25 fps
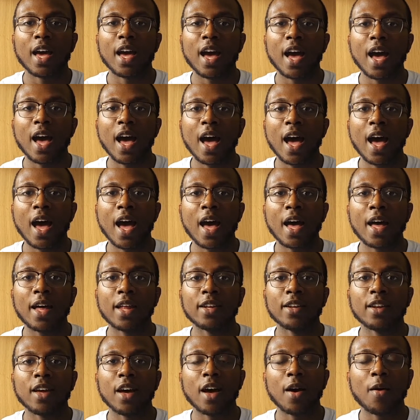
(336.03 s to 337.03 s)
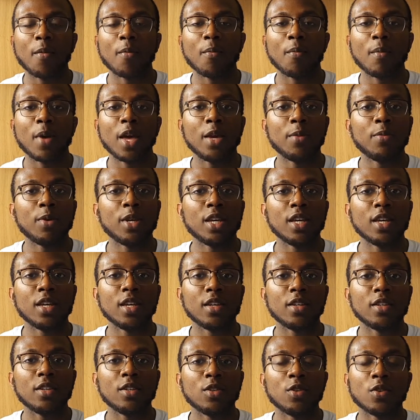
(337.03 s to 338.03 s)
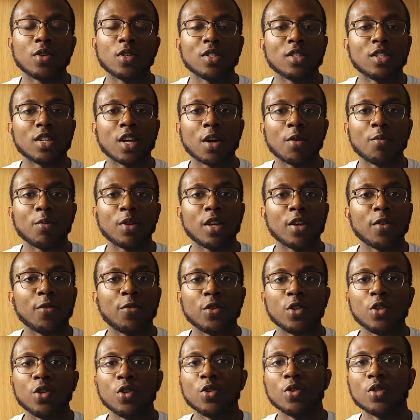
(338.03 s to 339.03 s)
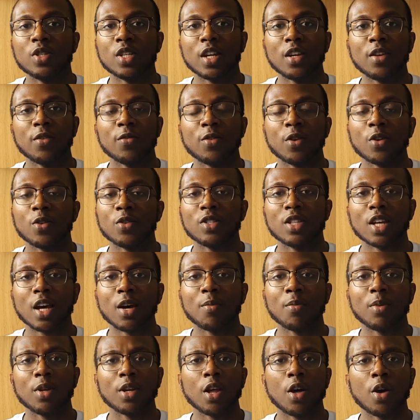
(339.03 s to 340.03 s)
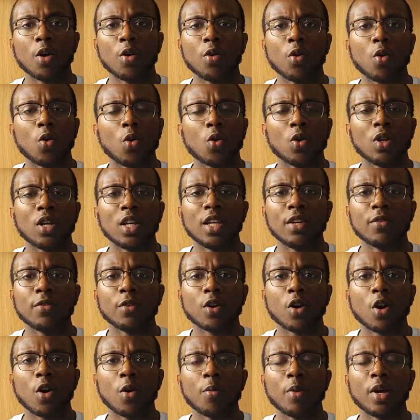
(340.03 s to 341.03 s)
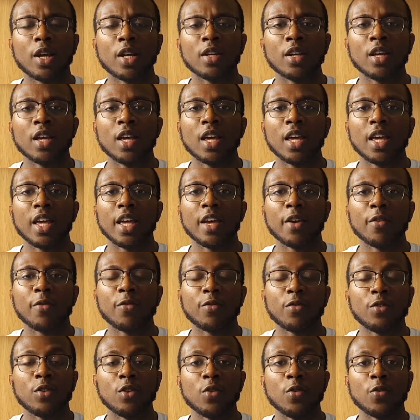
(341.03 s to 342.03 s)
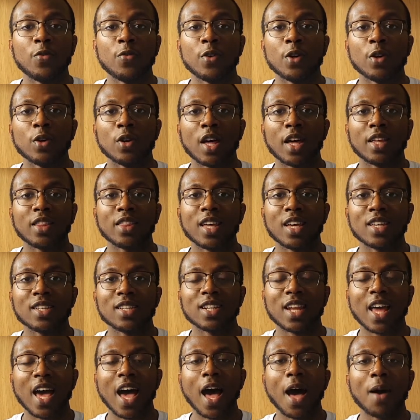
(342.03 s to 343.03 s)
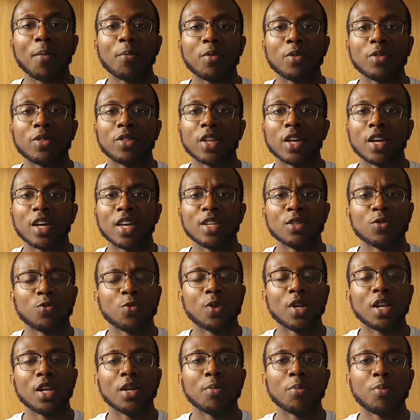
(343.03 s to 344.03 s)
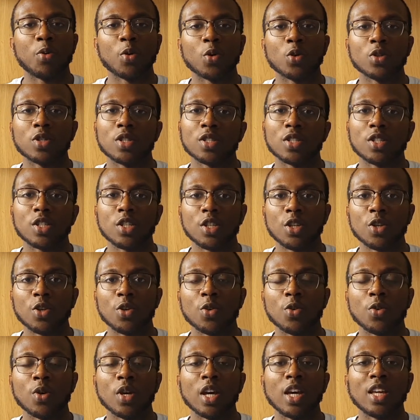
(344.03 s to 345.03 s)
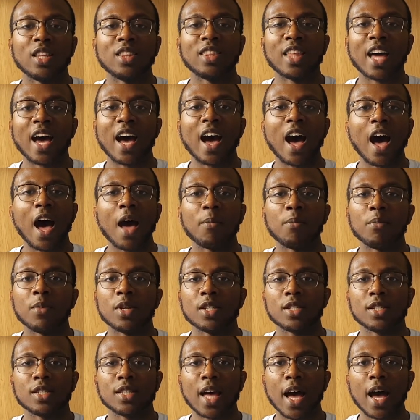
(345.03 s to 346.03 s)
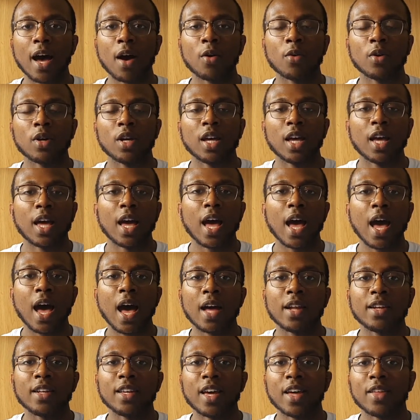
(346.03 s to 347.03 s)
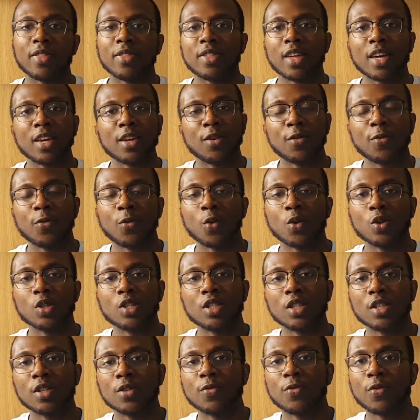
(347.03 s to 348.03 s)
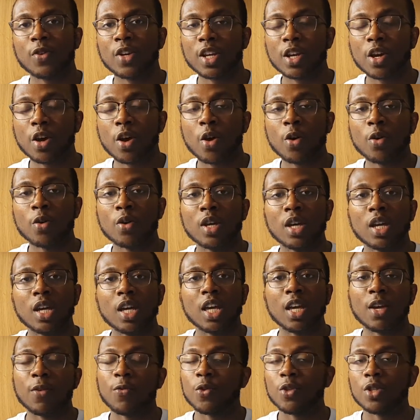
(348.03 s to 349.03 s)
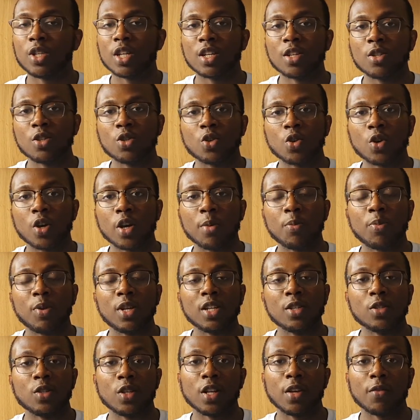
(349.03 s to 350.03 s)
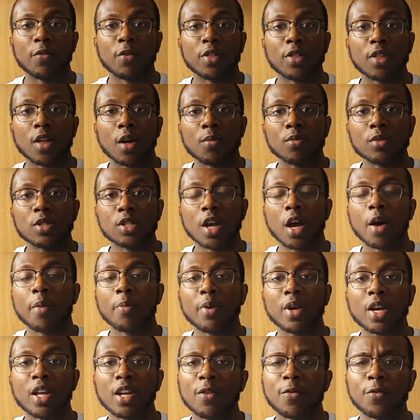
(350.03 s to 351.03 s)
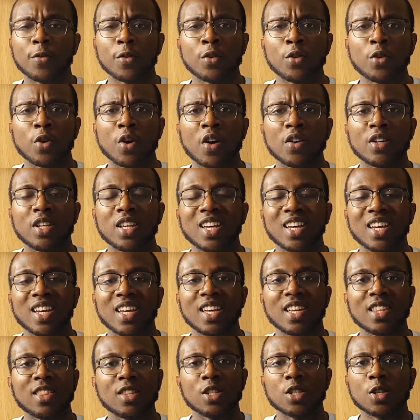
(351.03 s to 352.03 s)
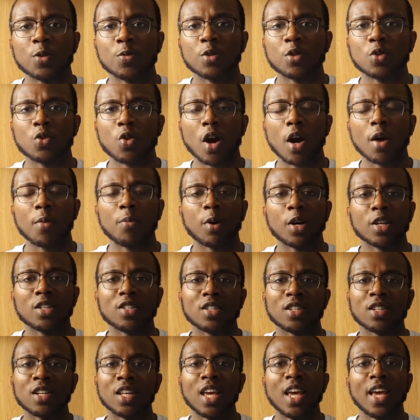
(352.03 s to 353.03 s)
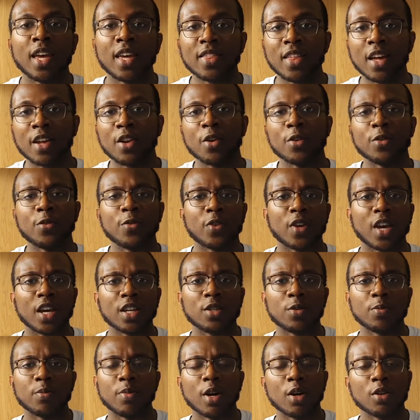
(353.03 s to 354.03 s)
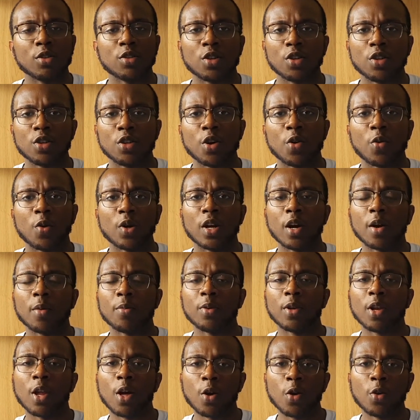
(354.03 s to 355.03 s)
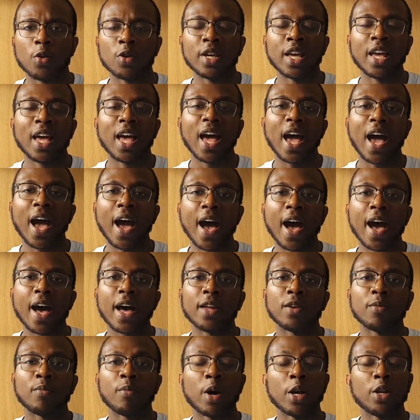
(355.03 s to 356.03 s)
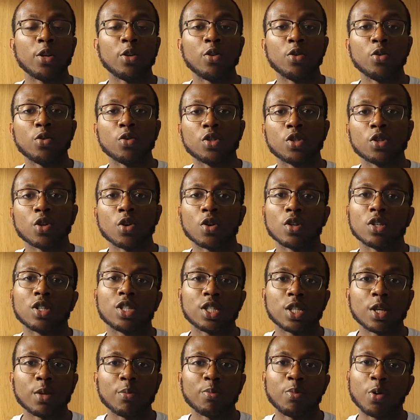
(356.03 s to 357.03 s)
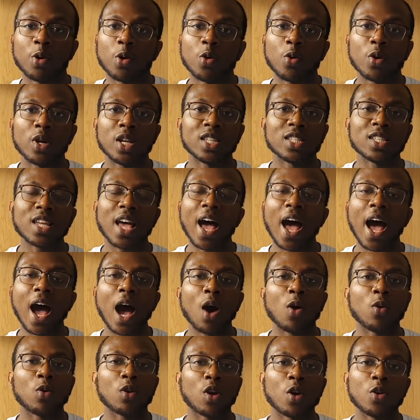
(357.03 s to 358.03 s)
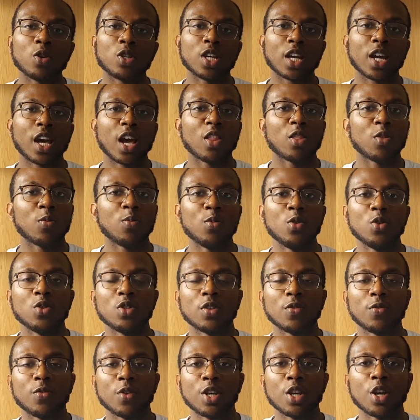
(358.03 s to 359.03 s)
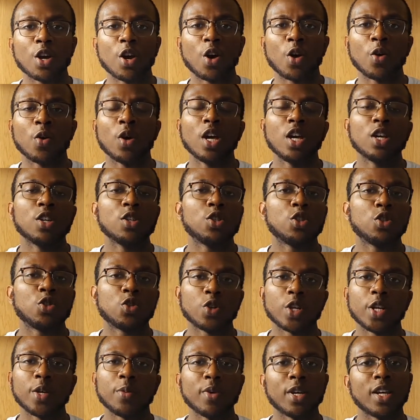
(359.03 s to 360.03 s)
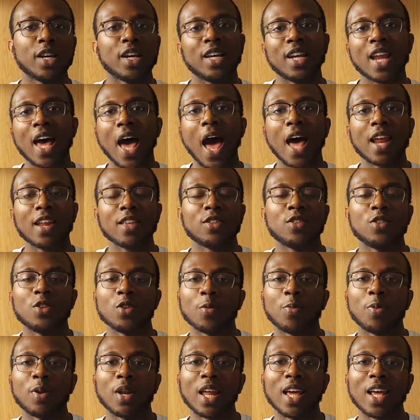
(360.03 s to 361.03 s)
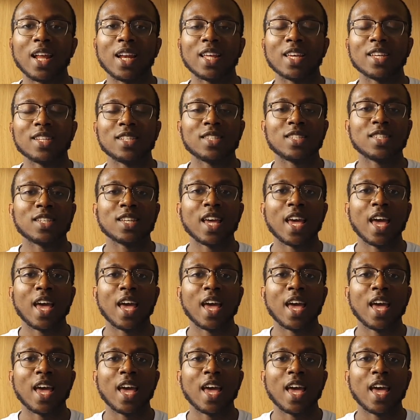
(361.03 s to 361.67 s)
And maybe you can tell me if you use any of those down below, or leave a comment if you feel like there's an app that is really important to you that I missed out. And yeah, thank you for watching this video. If you did enjoy it, please do leave a thumbs up. And if you're new around here, hit the subscribe button, hit that notification bell so you know when I upload. And my new song Simple is out. Go check out the music video, stream it and add it to your playlist.